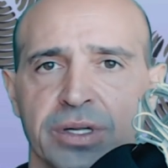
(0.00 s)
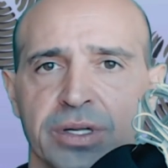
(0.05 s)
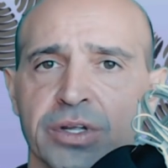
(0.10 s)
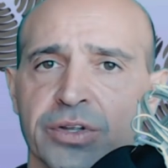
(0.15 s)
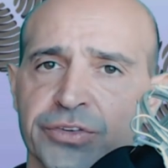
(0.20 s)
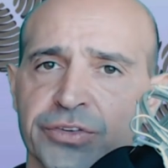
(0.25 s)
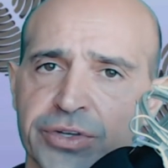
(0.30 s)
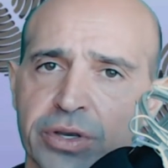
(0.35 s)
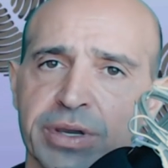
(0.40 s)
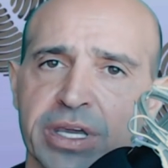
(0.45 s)

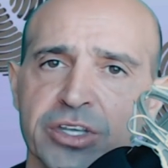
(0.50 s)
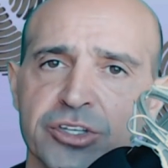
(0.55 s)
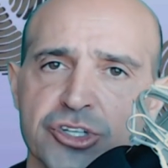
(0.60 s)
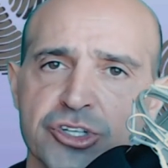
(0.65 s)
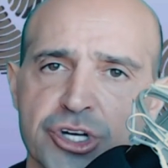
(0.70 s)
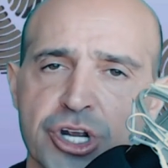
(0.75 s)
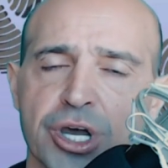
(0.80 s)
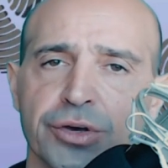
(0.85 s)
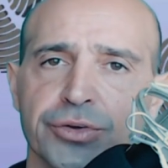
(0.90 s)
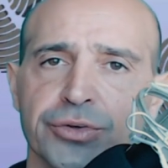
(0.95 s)
So he
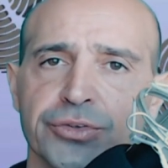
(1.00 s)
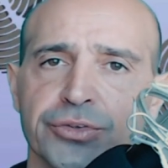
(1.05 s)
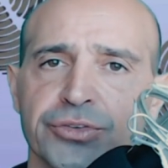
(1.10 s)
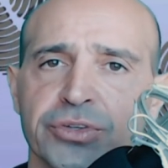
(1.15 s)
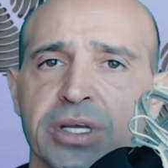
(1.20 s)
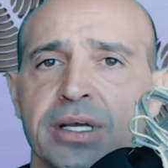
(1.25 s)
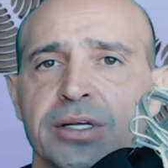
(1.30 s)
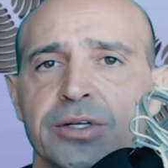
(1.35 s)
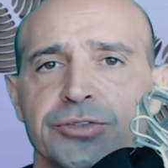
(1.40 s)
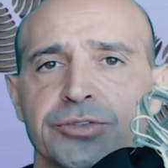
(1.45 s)
chose
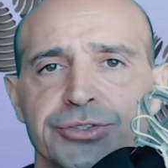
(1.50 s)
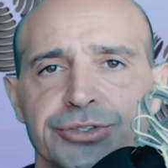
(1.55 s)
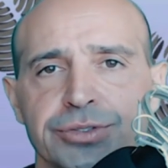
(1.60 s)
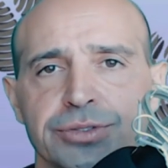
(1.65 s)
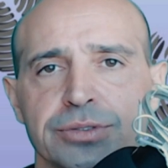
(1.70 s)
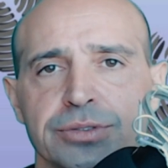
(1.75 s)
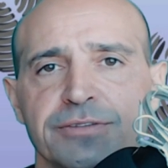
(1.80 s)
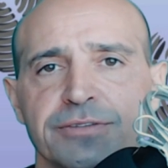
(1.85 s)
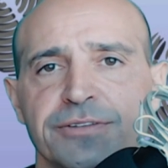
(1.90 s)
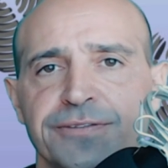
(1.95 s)

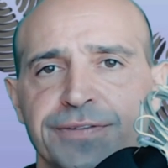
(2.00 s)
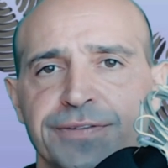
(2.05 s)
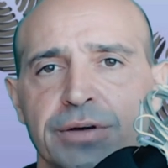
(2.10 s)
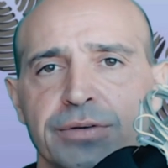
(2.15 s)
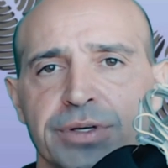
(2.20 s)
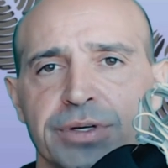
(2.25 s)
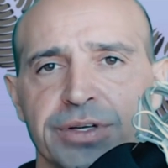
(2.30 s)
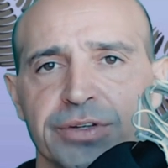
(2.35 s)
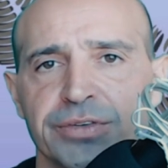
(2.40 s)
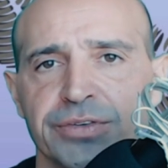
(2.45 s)
to
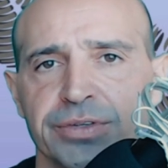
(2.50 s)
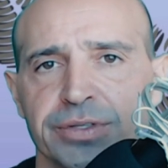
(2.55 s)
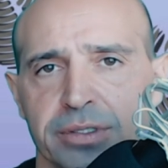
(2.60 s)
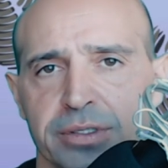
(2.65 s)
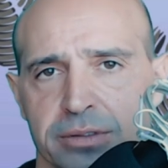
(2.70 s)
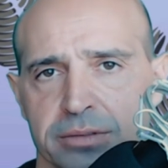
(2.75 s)
focus